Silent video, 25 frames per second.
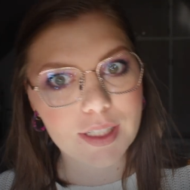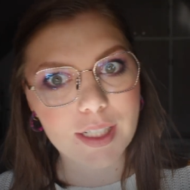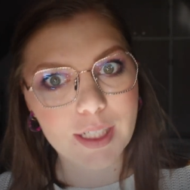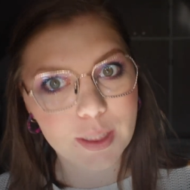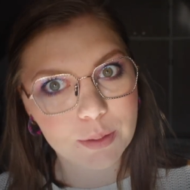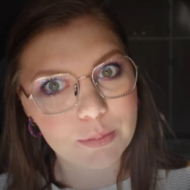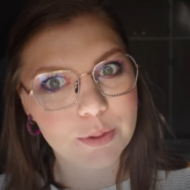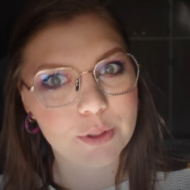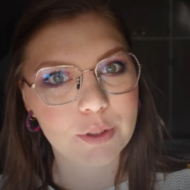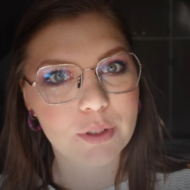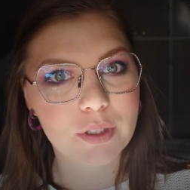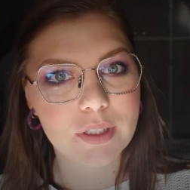
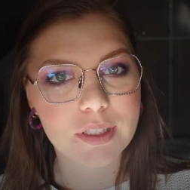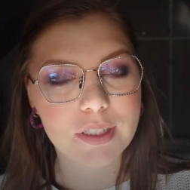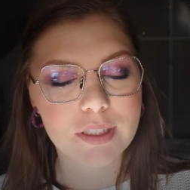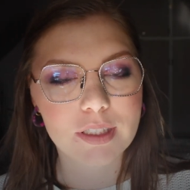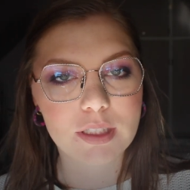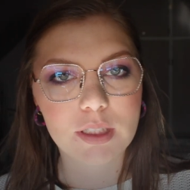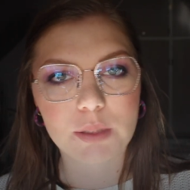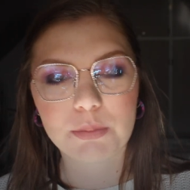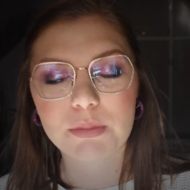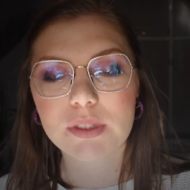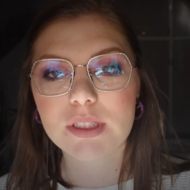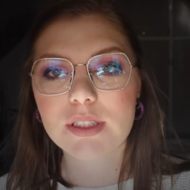I'm doing an
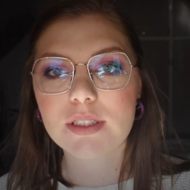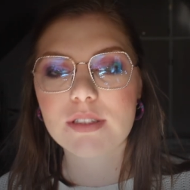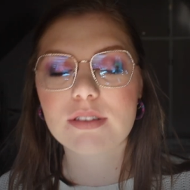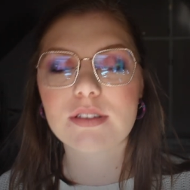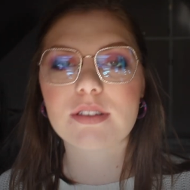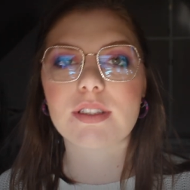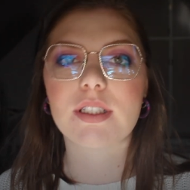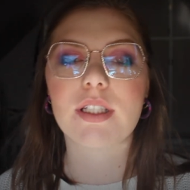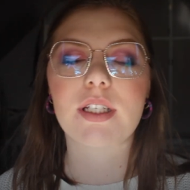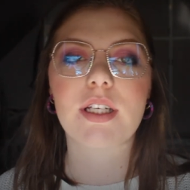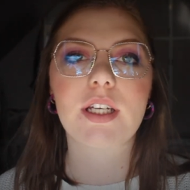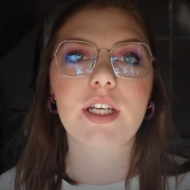
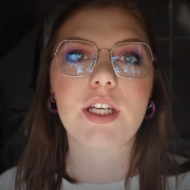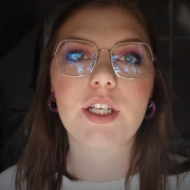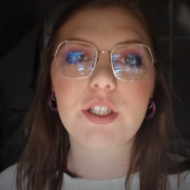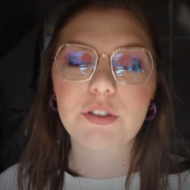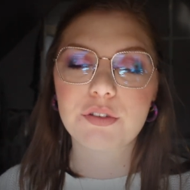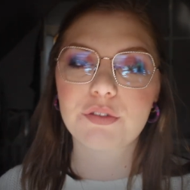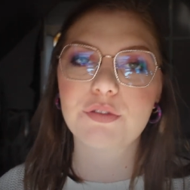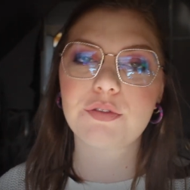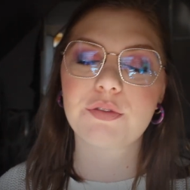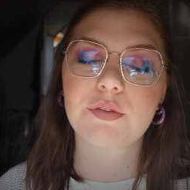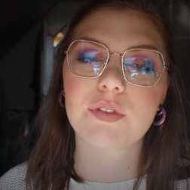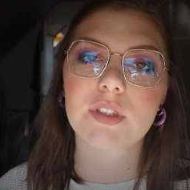empties.
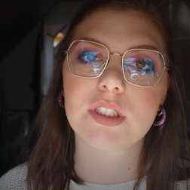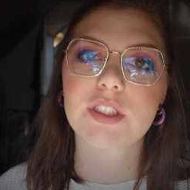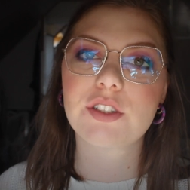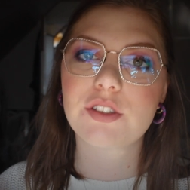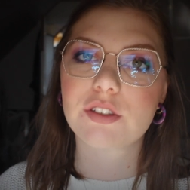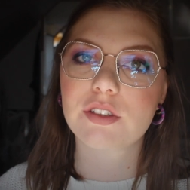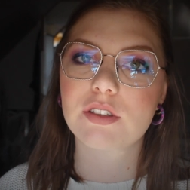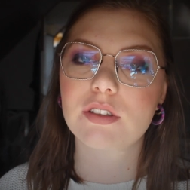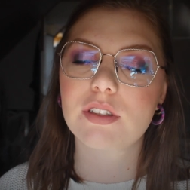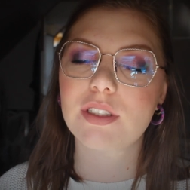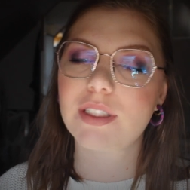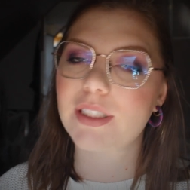If
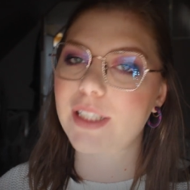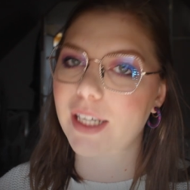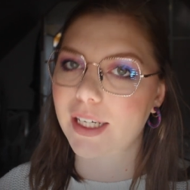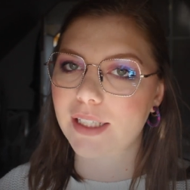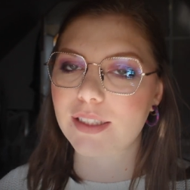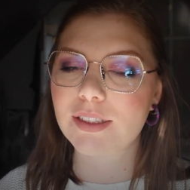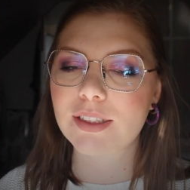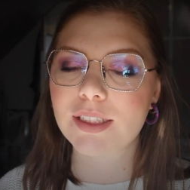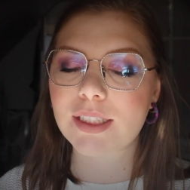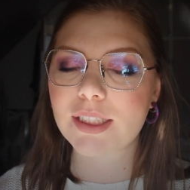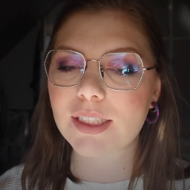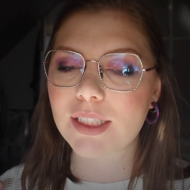this
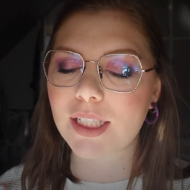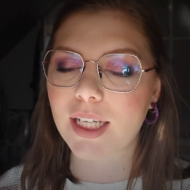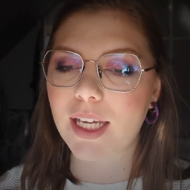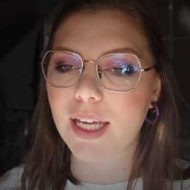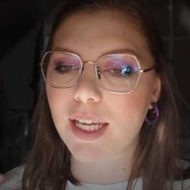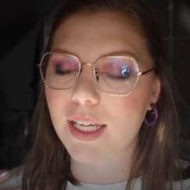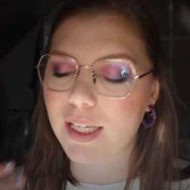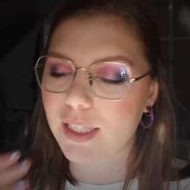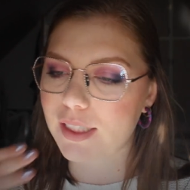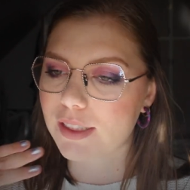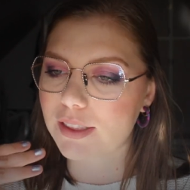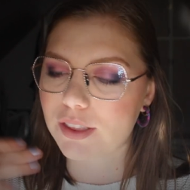lightning
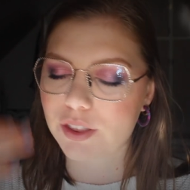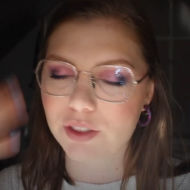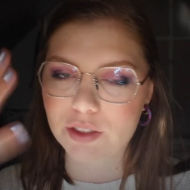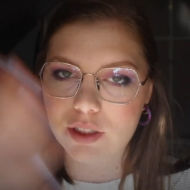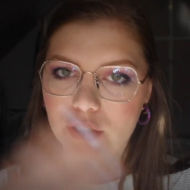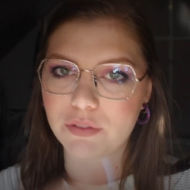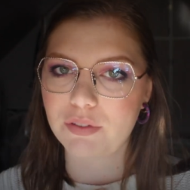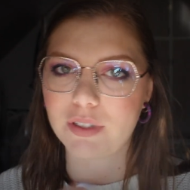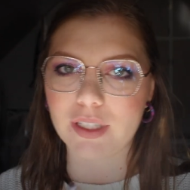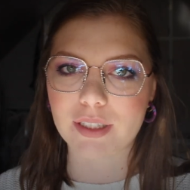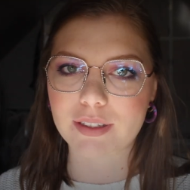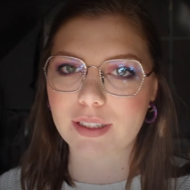and
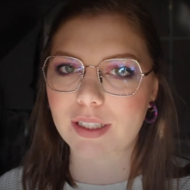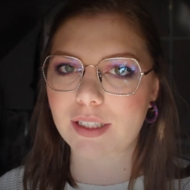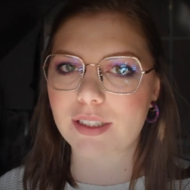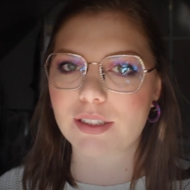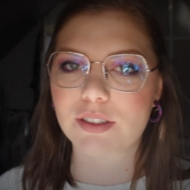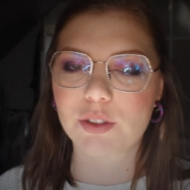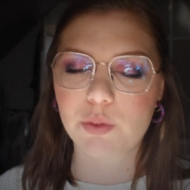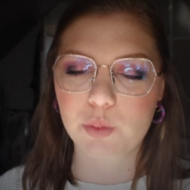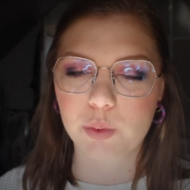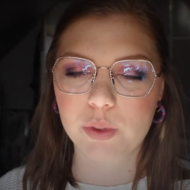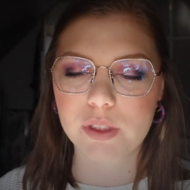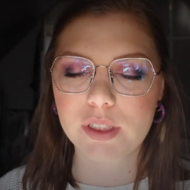stuff like that
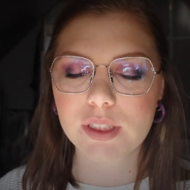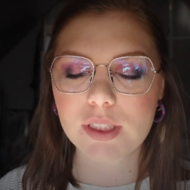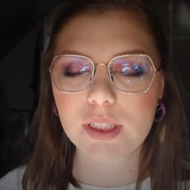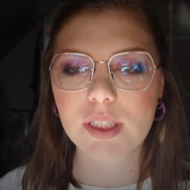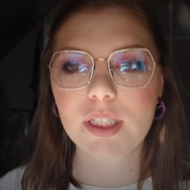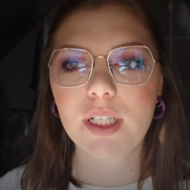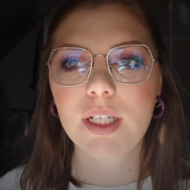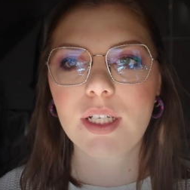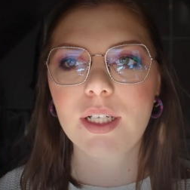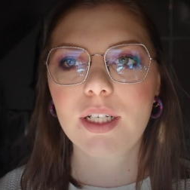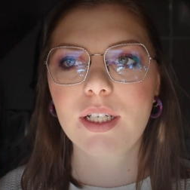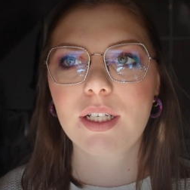is weird,
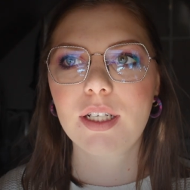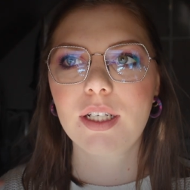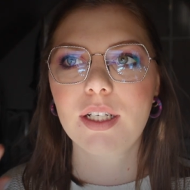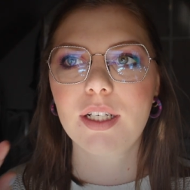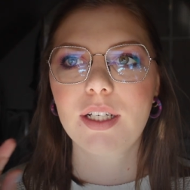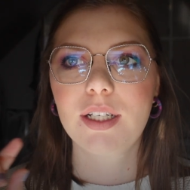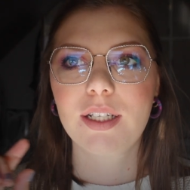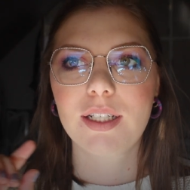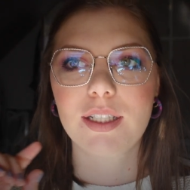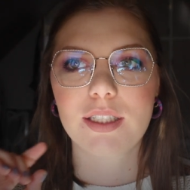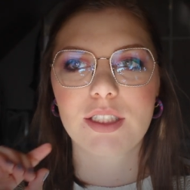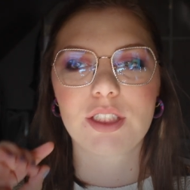
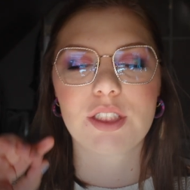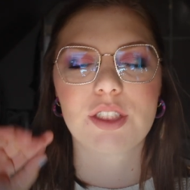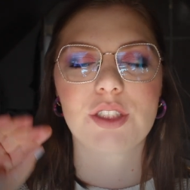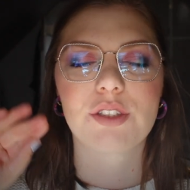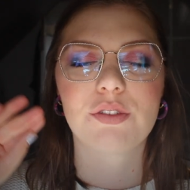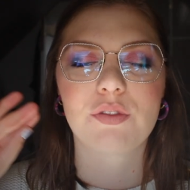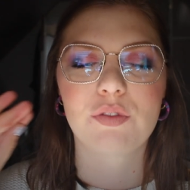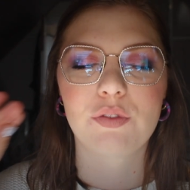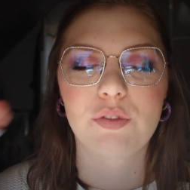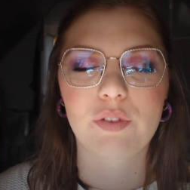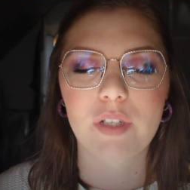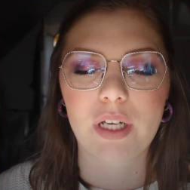it is
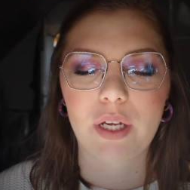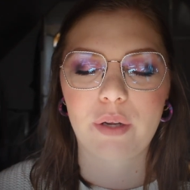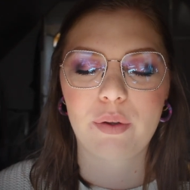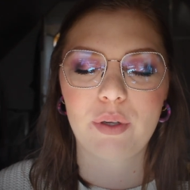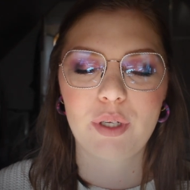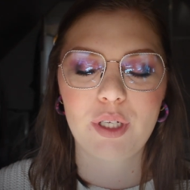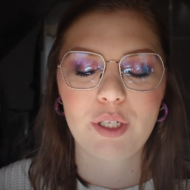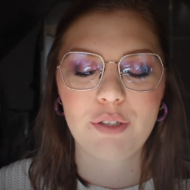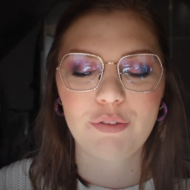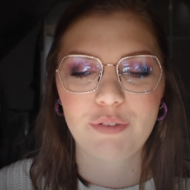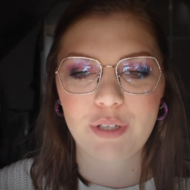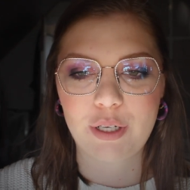
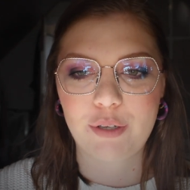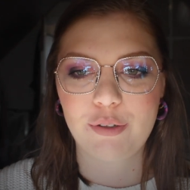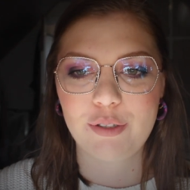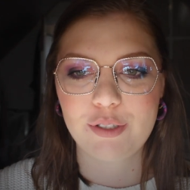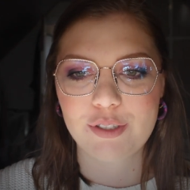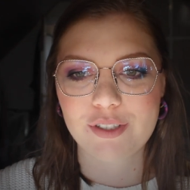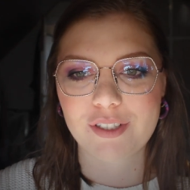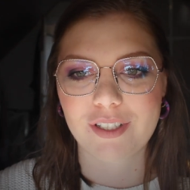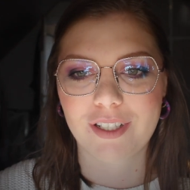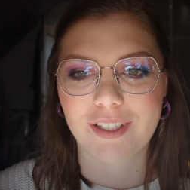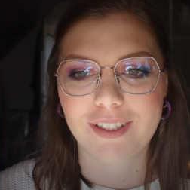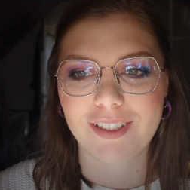very, very
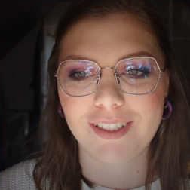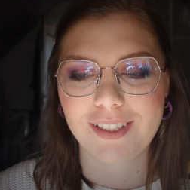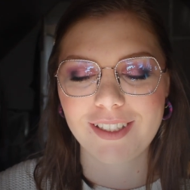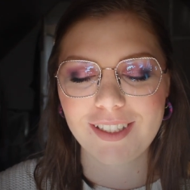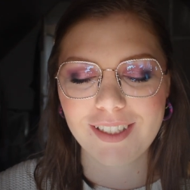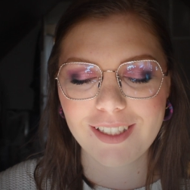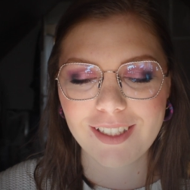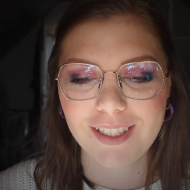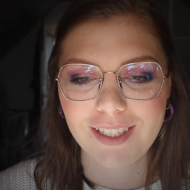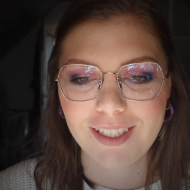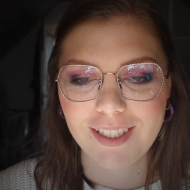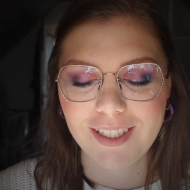
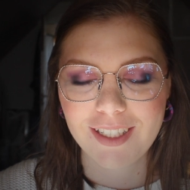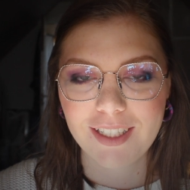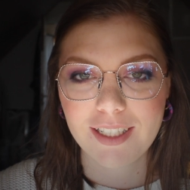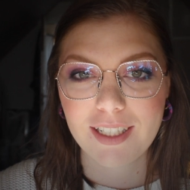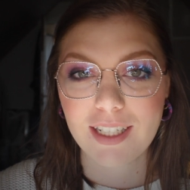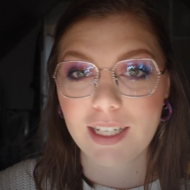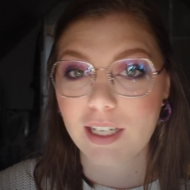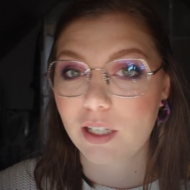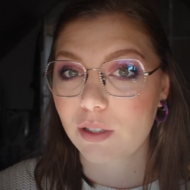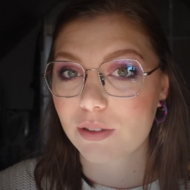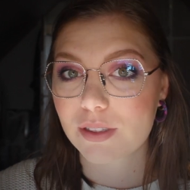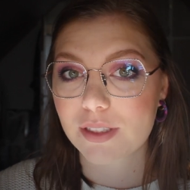sunny
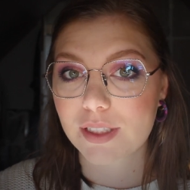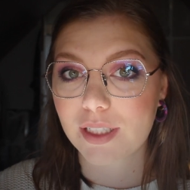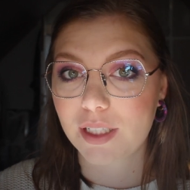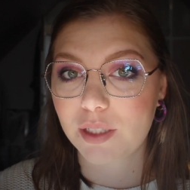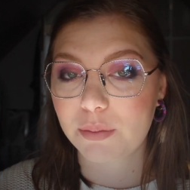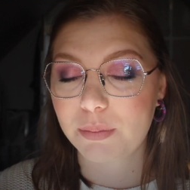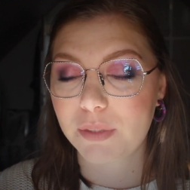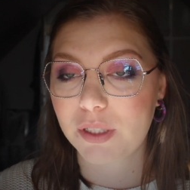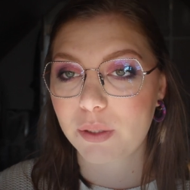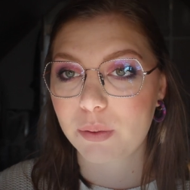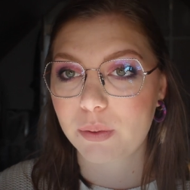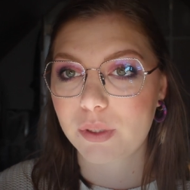
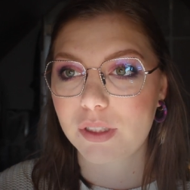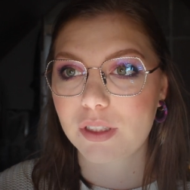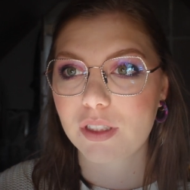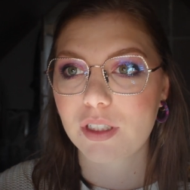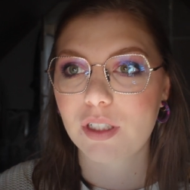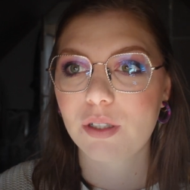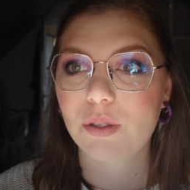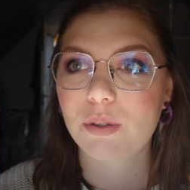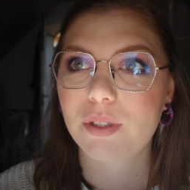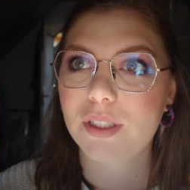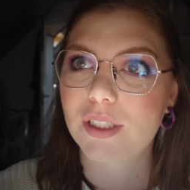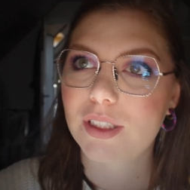outside my
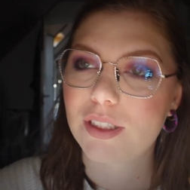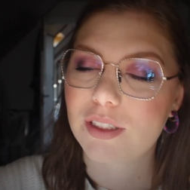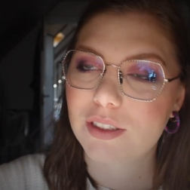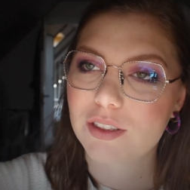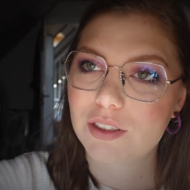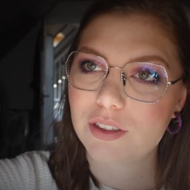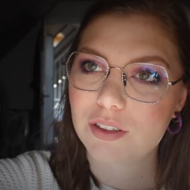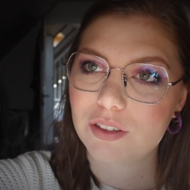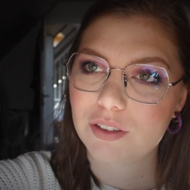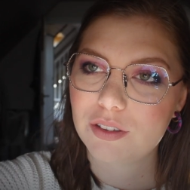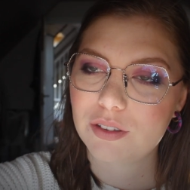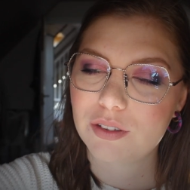window. It
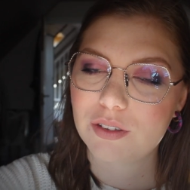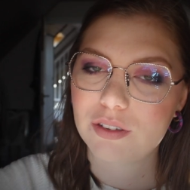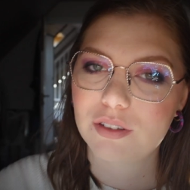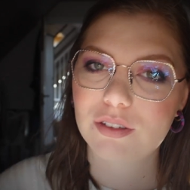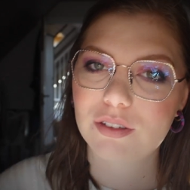is